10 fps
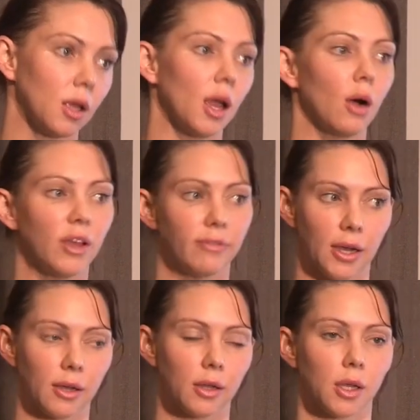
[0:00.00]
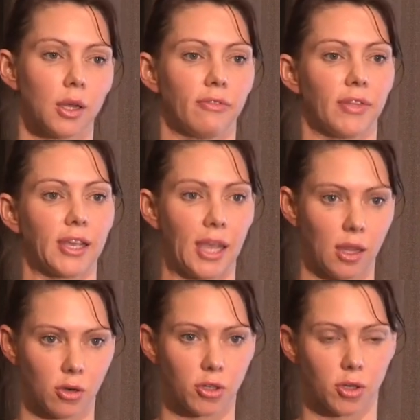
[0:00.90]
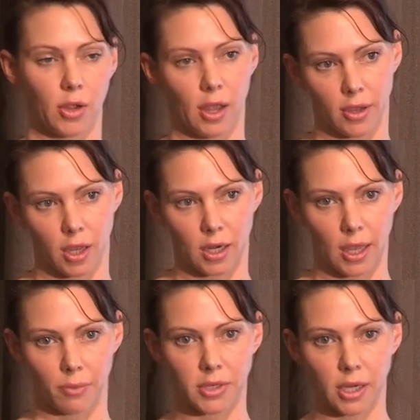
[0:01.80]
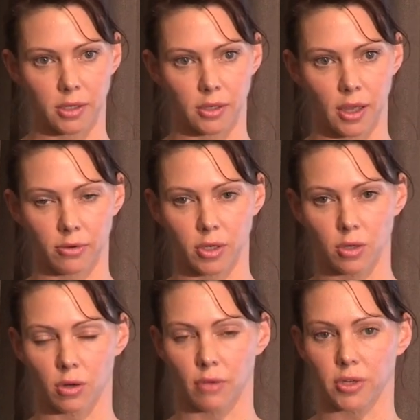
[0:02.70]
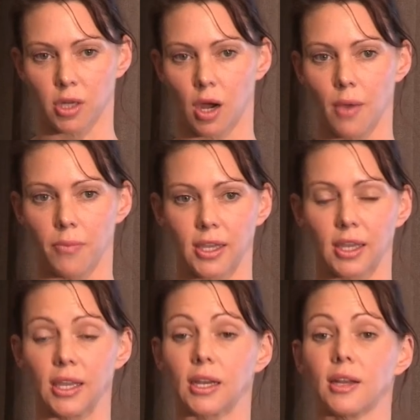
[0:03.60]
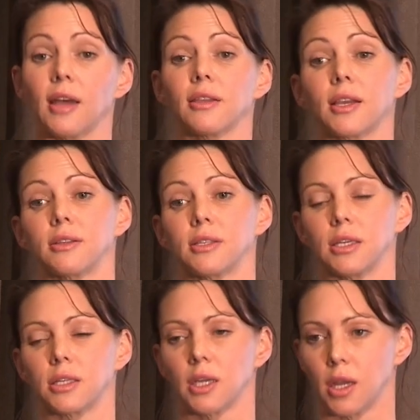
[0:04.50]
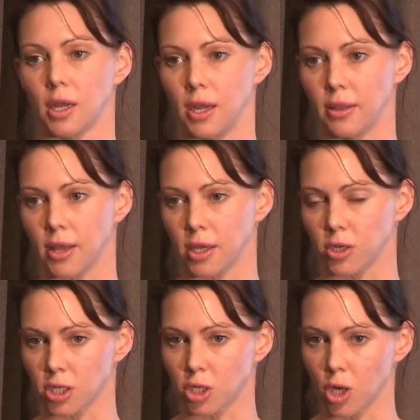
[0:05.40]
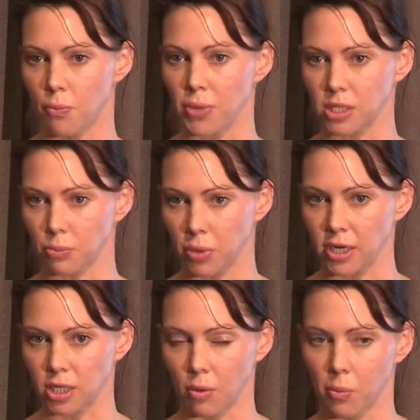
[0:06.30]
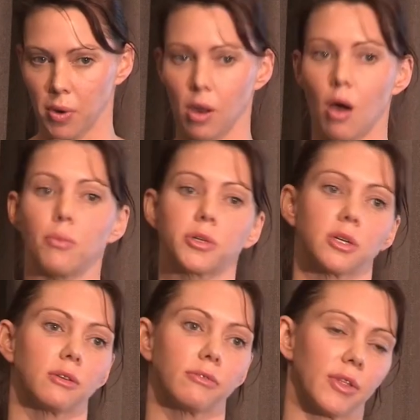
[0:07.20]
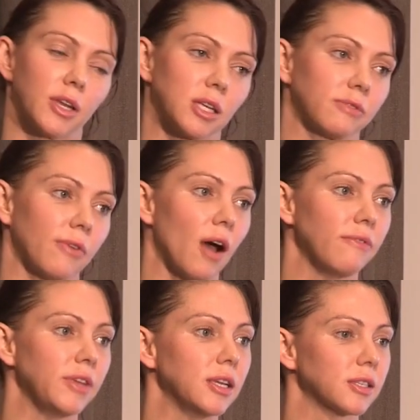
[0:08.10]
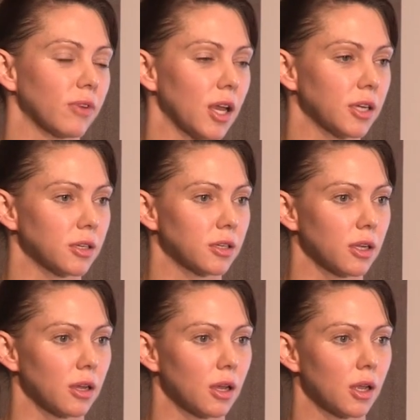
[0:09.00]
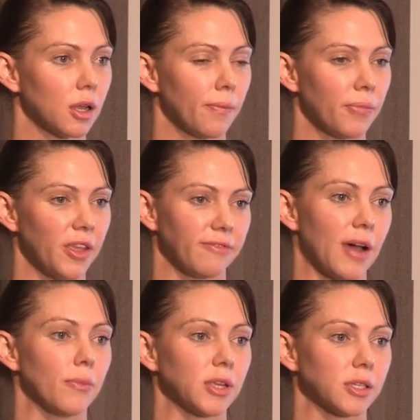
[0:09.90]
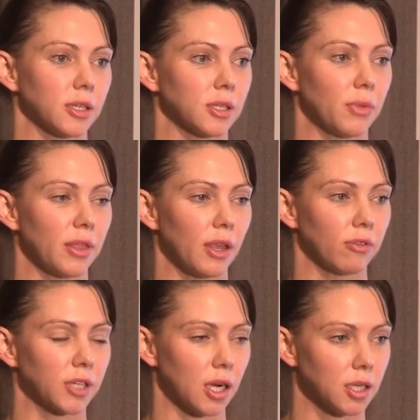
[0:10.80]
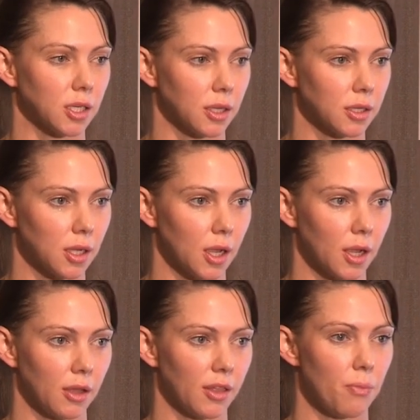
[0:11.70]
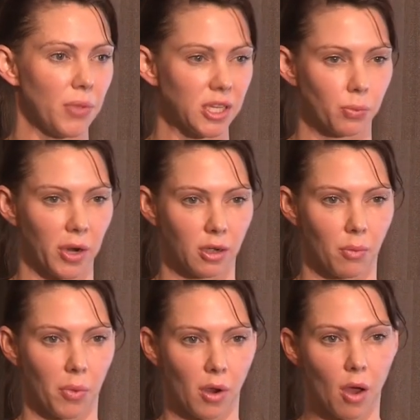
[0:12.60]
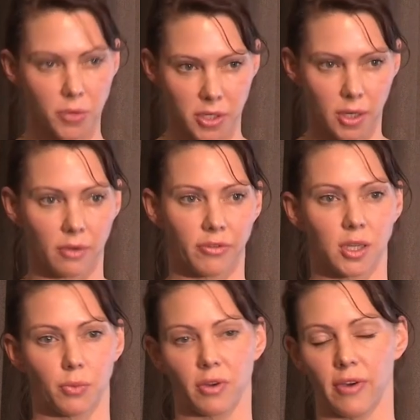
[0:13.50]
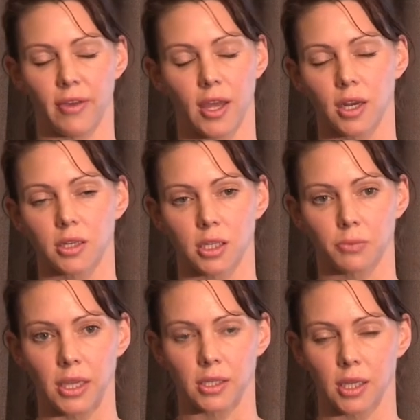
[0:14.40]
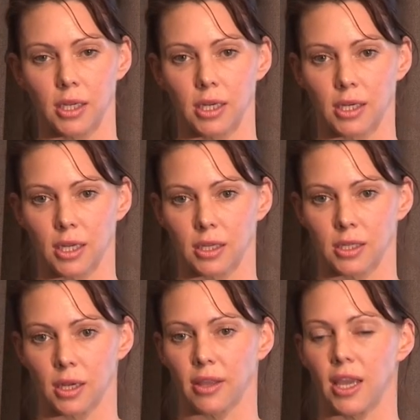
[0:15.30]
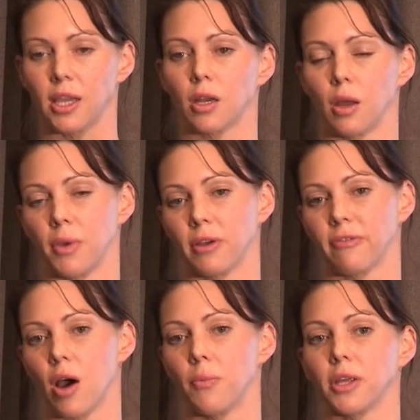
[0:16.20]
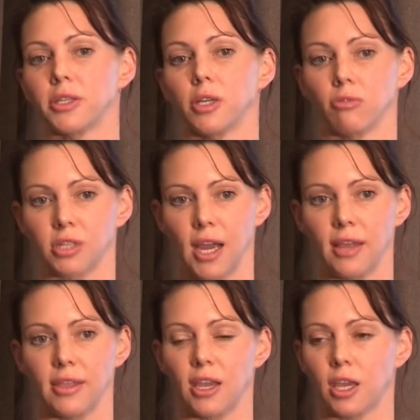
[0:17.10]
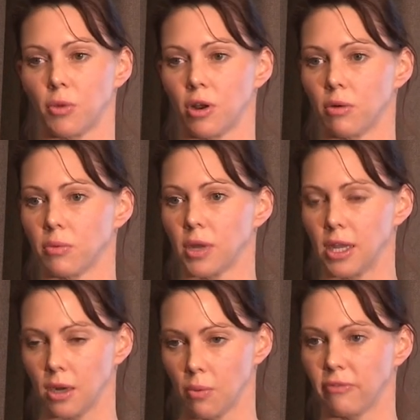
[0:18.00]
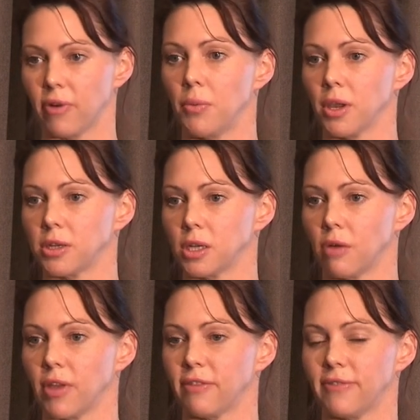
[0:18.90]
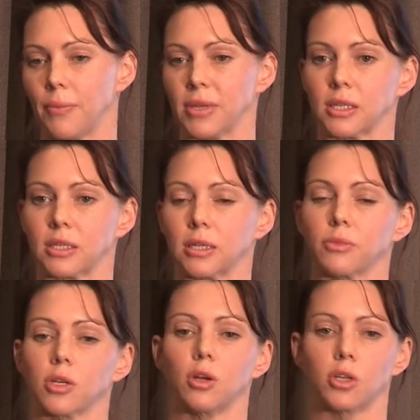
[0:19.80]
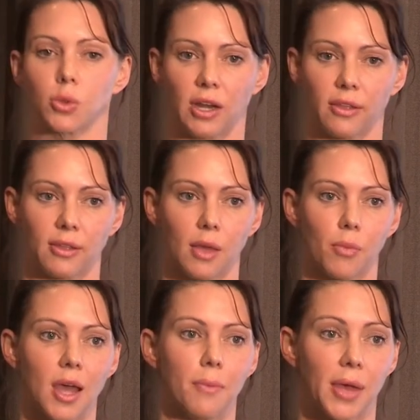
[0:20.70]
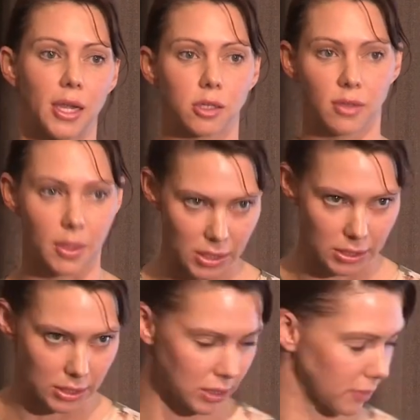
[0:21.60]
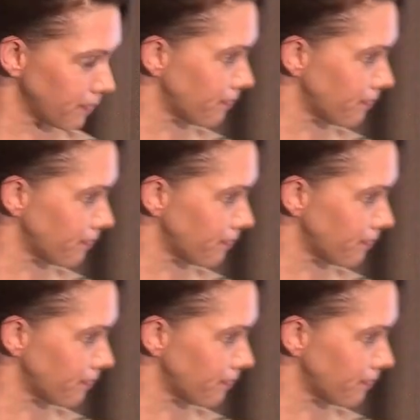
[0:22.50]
However, if they cannot show how they're going to come down to that threshold over time, they can get another consent and they can just show best practicable option for the next five years in relation to their farming system and their reductions. That best practicable option, if you simplify that, it just means that you need to consider the economic viability or retain the economic, economic viability of that farming system, so not do anything that might impact on that business.